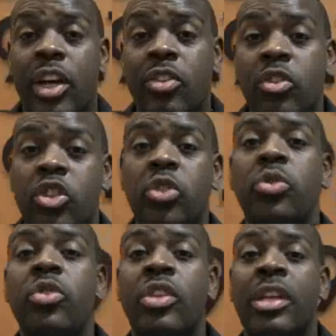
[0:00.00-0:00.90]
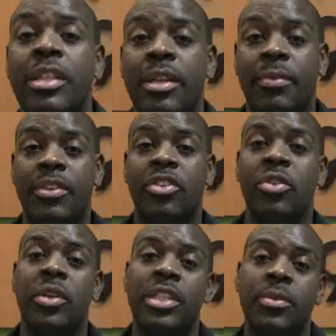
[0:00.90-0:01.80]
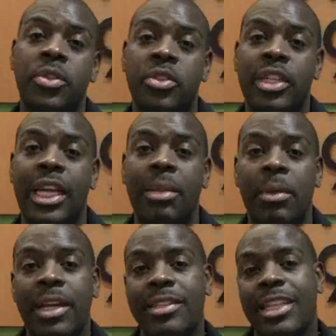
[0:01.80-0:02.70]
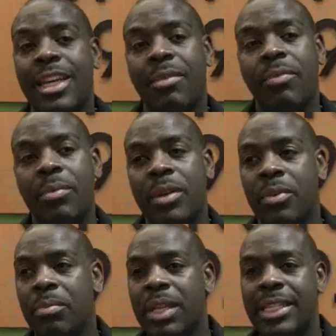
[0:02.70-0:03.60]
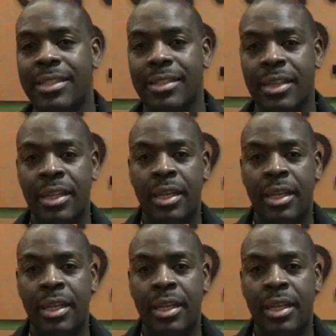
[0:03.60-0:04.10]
They also choose different stories than we're used to getting because they come from different places.